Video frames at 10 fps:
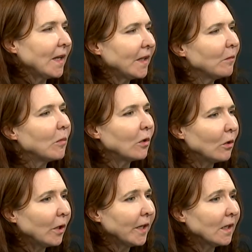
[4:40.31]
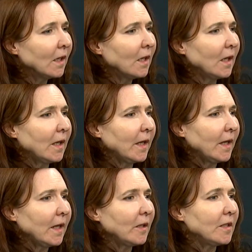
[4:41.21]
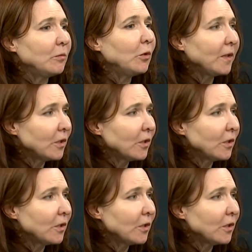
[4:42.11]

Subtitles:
I think Mongolia is moving